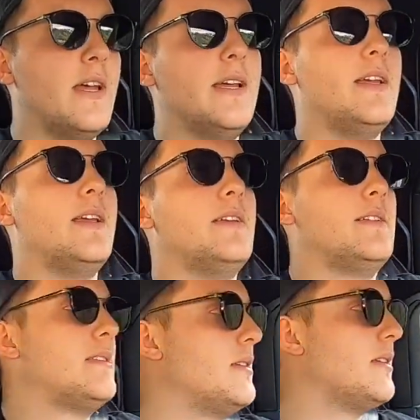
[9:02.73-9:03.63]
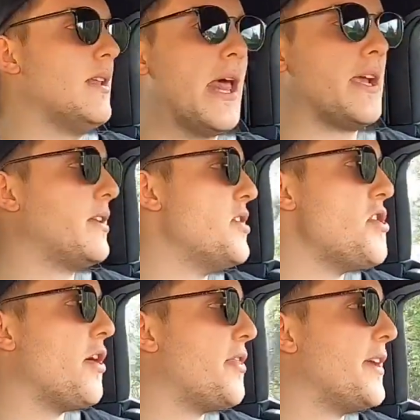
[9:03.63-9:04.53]
is like
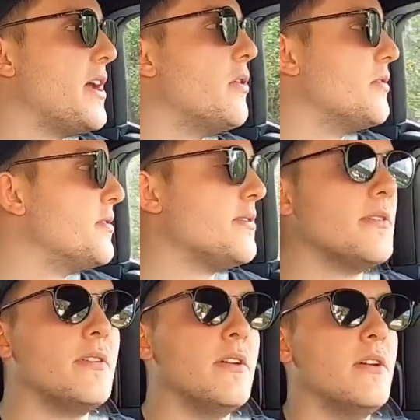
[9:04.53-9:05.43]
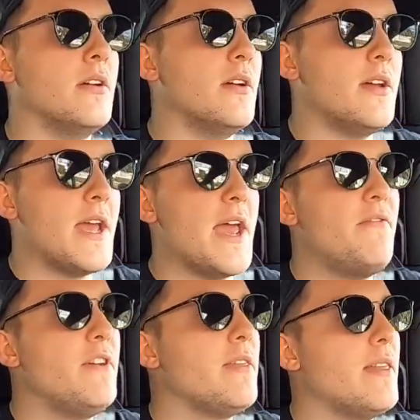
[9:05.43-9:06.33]
nothing else.
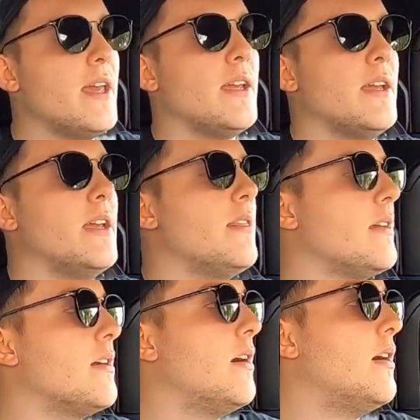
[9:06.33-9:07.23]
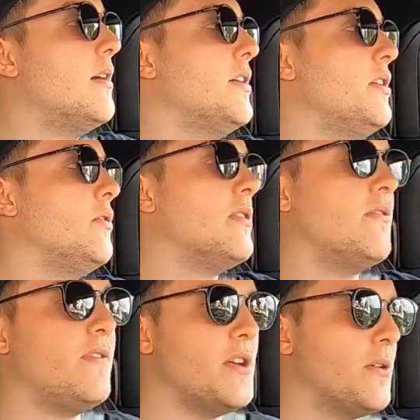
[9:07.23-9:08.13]
Everything in the car you
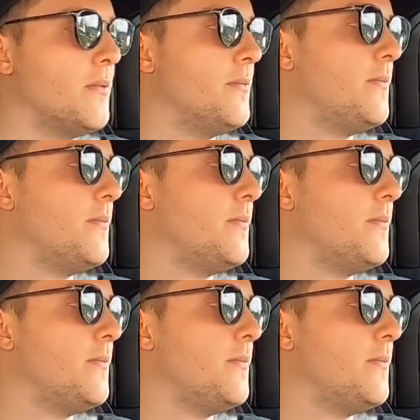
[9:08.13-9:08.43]
can feel.